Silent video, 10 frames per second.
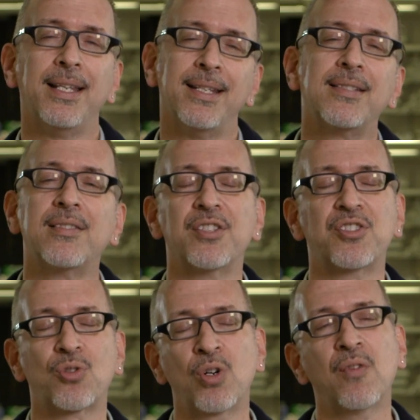This is the
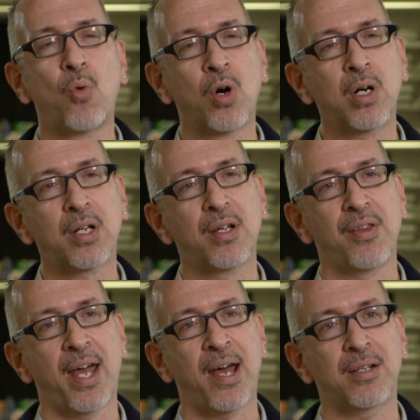sort of work
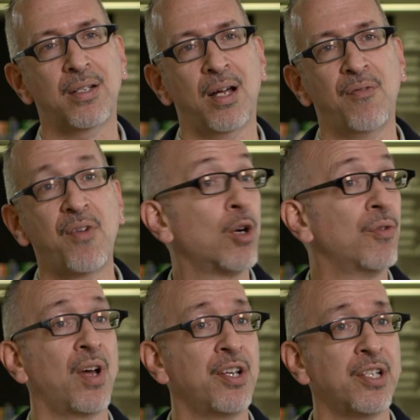that uh, federal
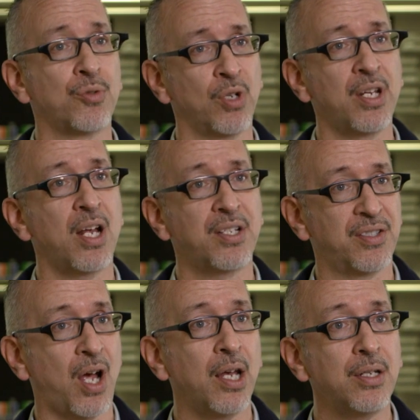funding is really not
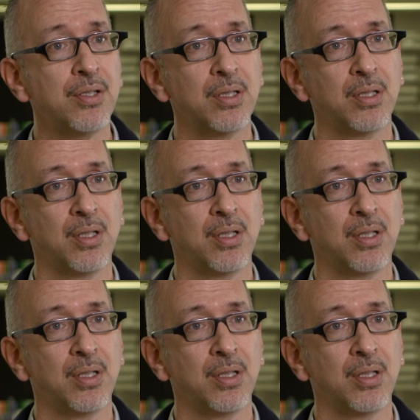designed